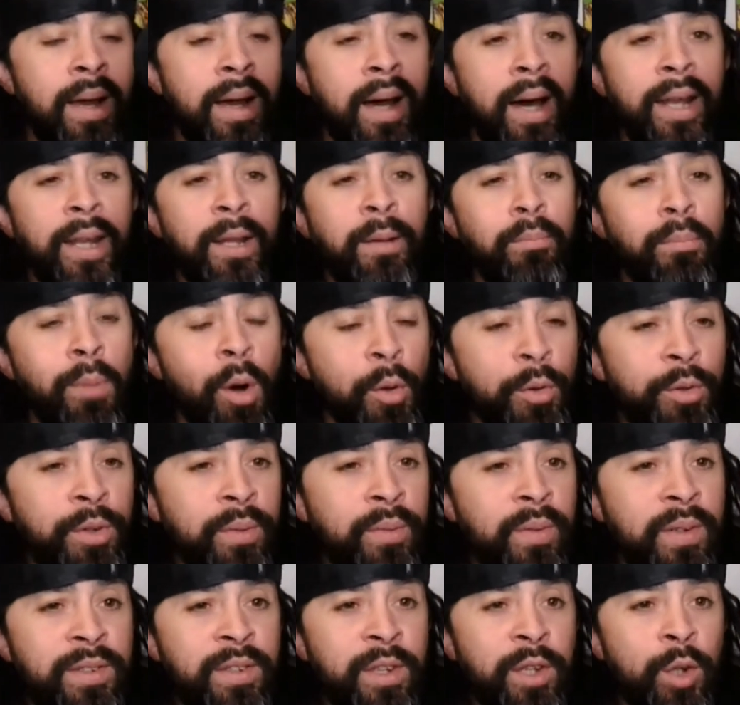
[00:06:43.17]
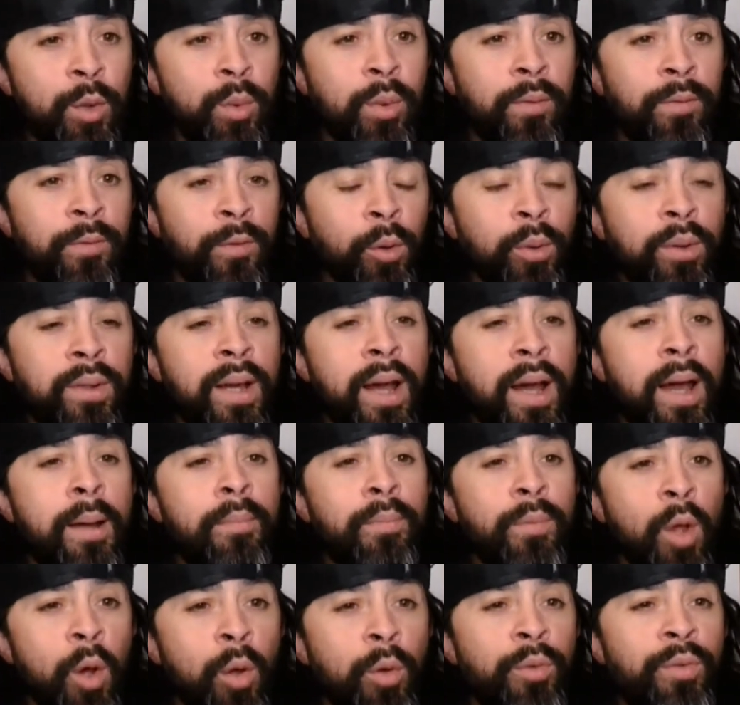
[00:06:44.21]
I think most of us that do it
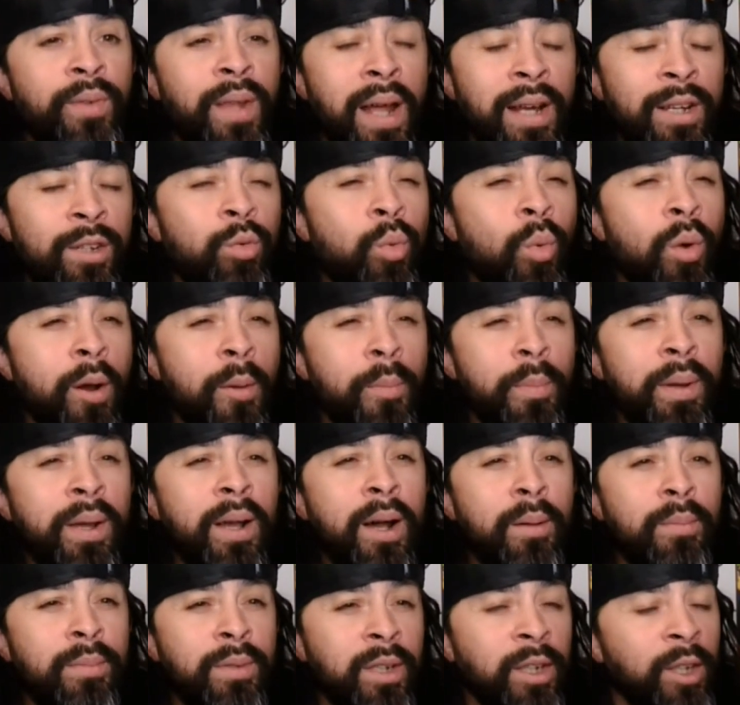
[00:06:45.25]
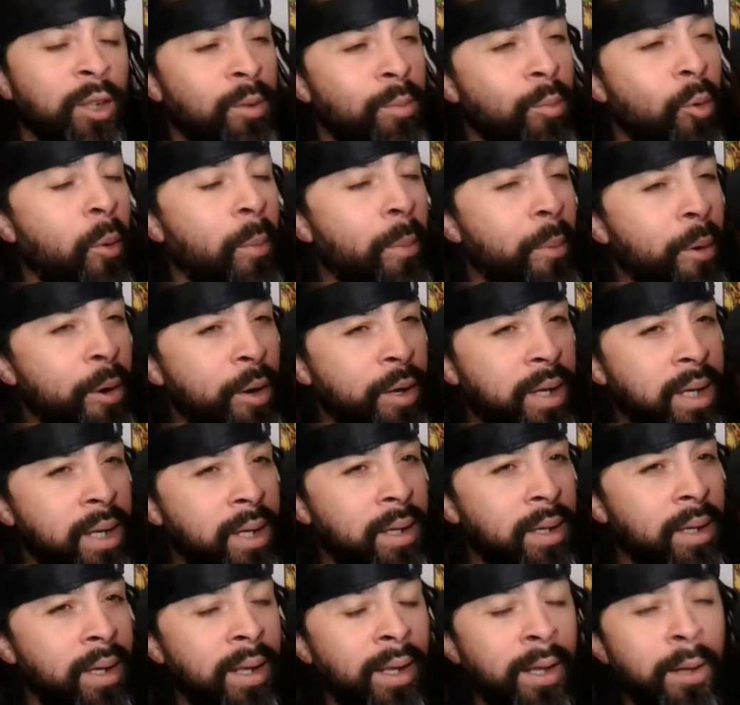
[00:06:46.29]
full-time, that's where it becomes a little more
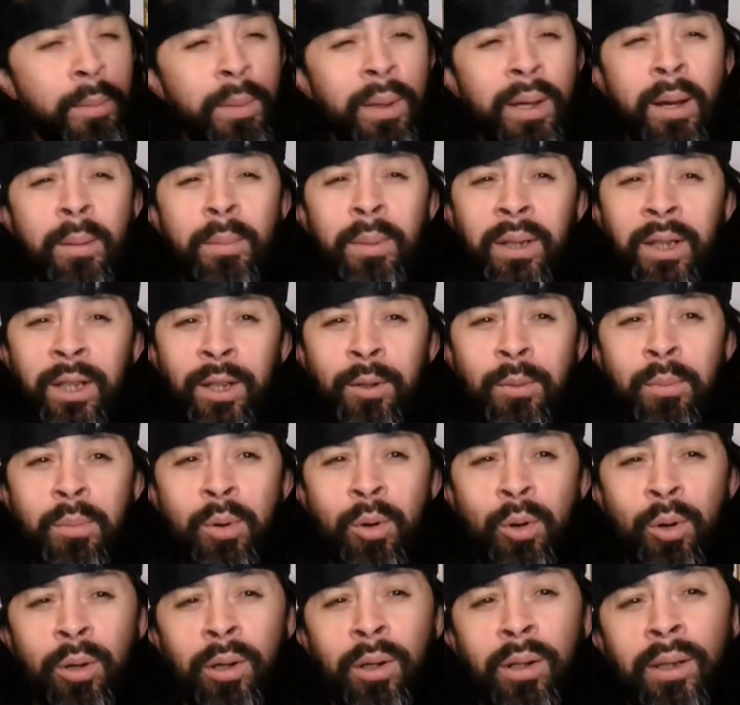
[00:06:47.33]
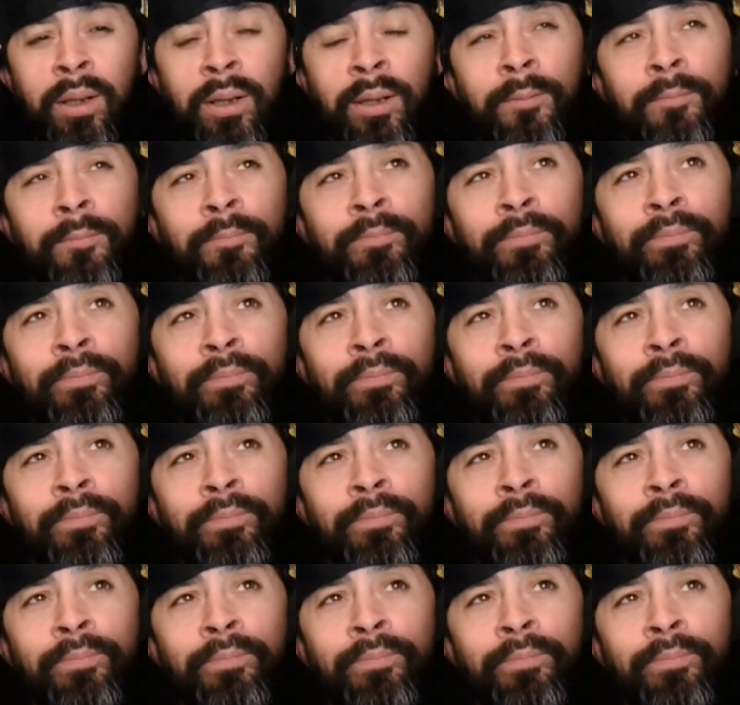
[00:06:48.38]
murky and can become a little more